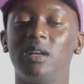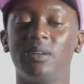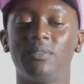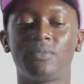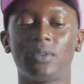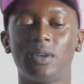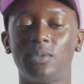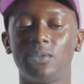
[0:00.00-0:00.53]

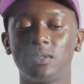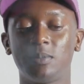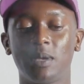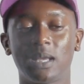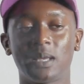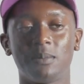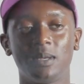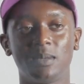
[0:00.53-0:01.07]
and Pharrell was
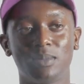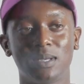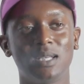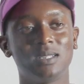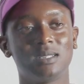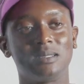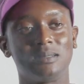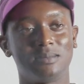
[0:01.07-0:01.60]
making me
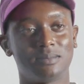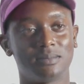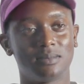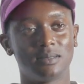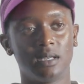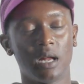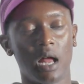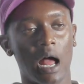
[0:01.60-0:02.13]
beats.
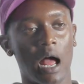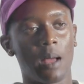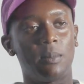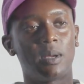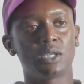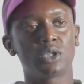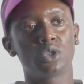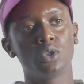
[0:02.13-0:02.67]
I
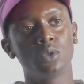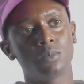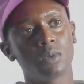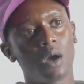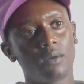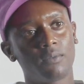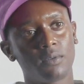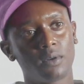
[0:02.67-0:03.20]
met Snoop
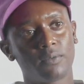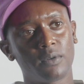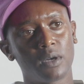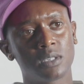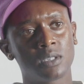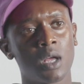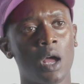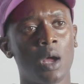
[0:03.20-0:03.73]
Dogg for the
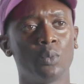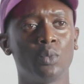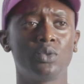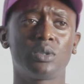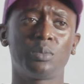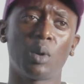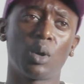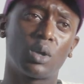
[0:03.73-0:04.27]
first time. We
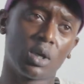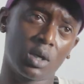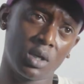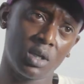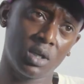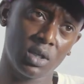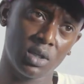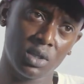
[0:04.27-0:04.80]
was smoking
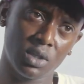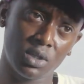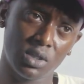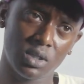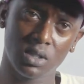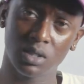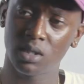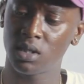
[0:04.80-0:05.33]

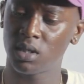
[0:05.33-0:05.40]
kush.